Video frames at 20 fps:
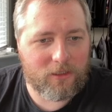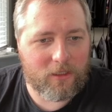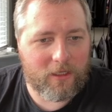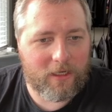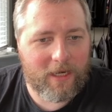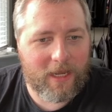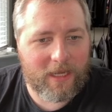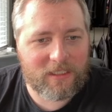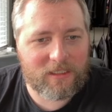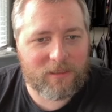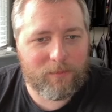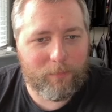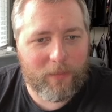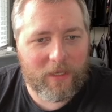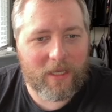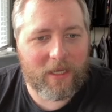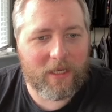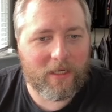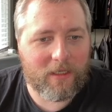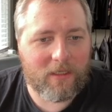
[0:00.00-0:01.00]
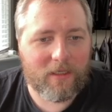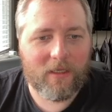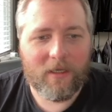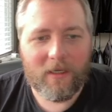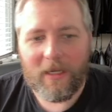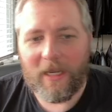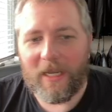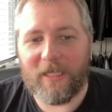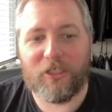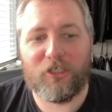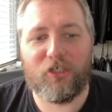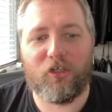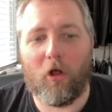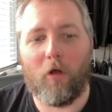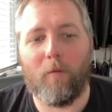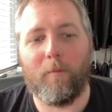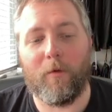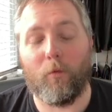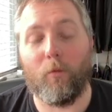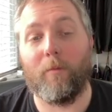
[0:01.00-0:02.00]
the next big
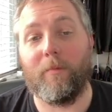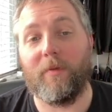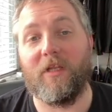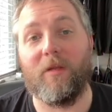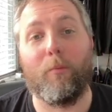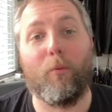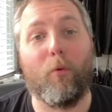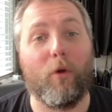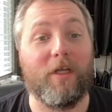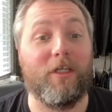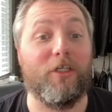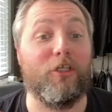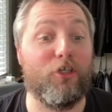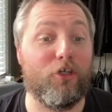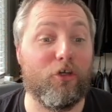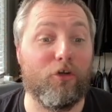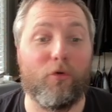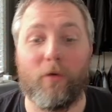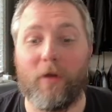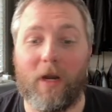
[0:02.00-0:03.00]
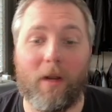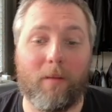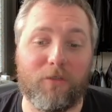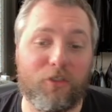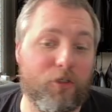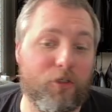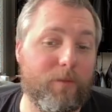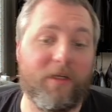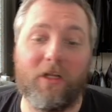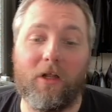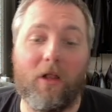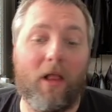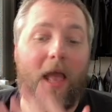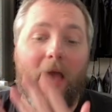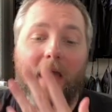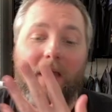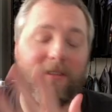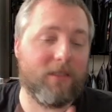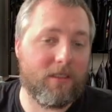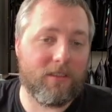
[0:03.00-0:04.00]
installment will be the 0.2, and I'm assuming they'll
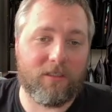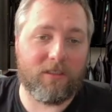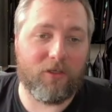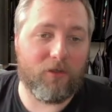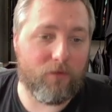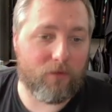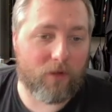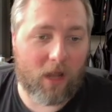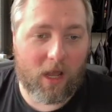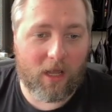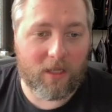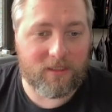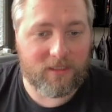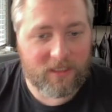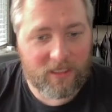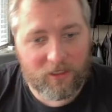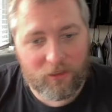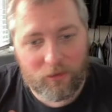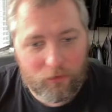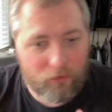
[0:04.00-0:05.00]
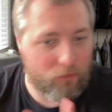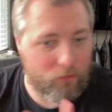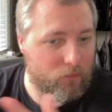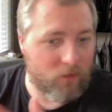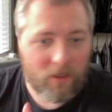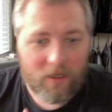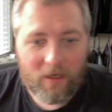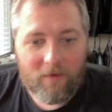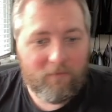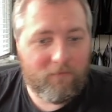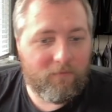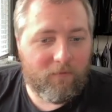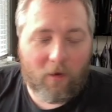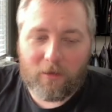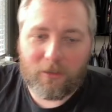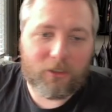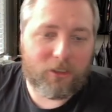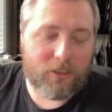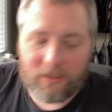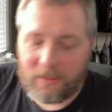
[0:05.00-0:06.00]
add tons of new content, new
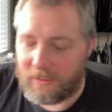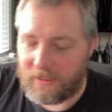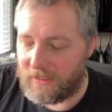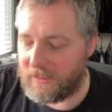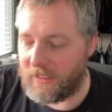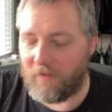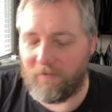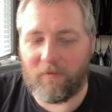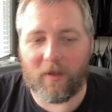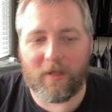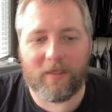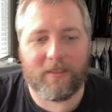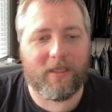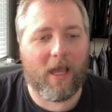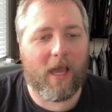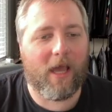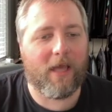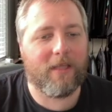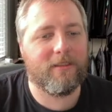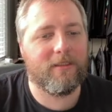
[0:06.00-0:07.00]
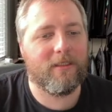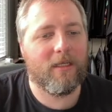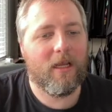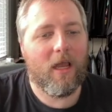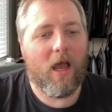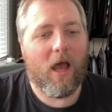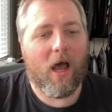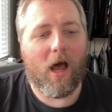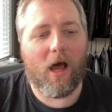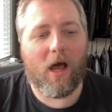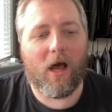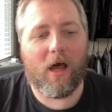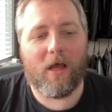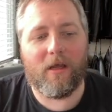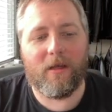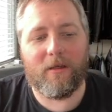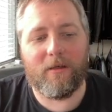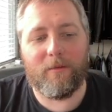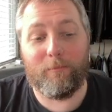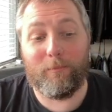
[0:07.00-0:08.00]
functions, and stuff like that.
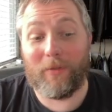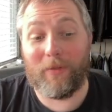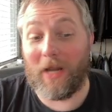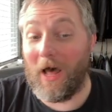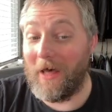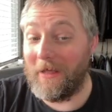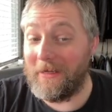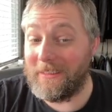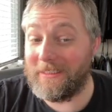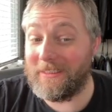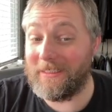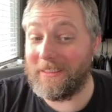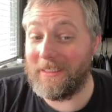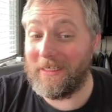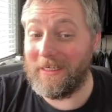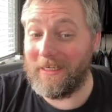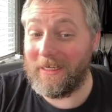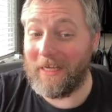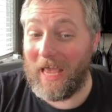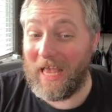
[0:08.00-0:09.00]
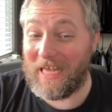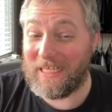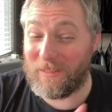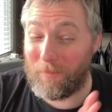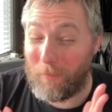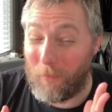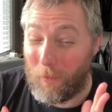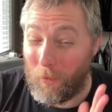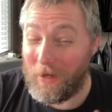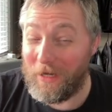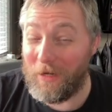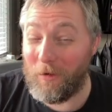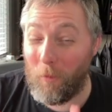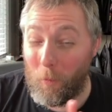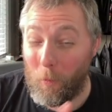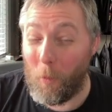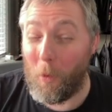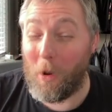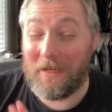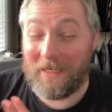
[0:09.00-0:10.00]
But honestly, as a
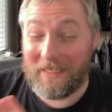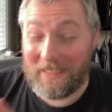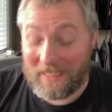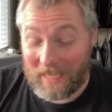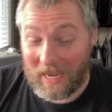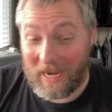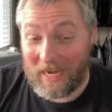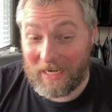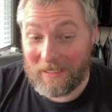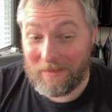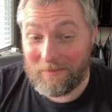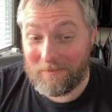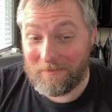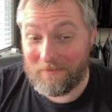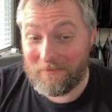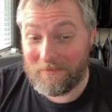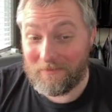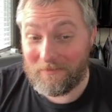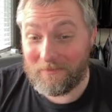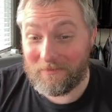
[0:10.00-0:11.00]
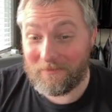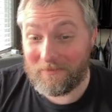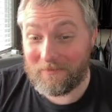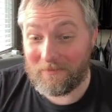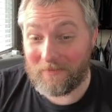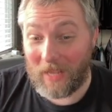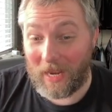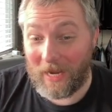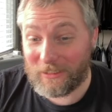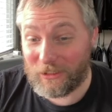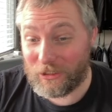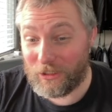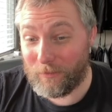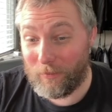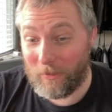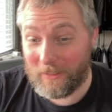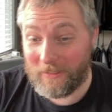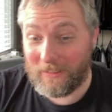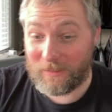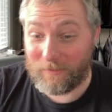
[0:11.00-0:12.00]
0.1 game, I actually
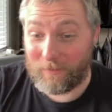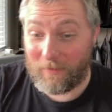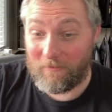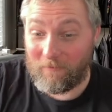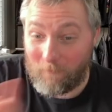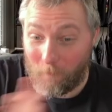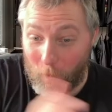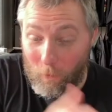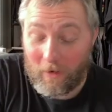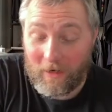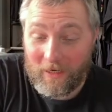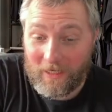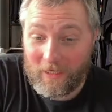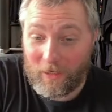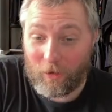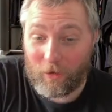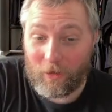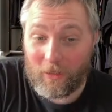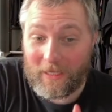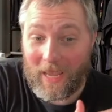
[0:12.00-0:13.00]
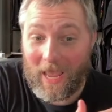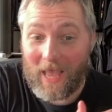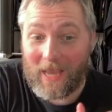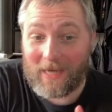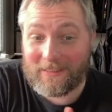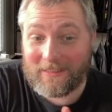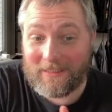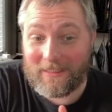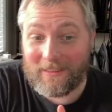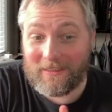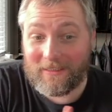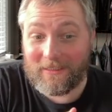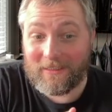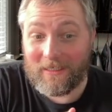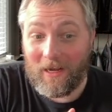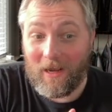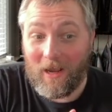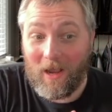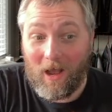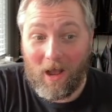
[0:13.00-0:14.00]
played this before it hit early access.
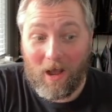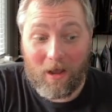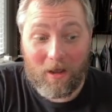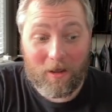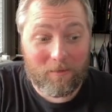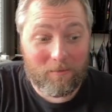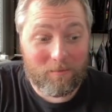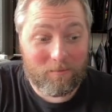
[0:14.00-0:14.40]
I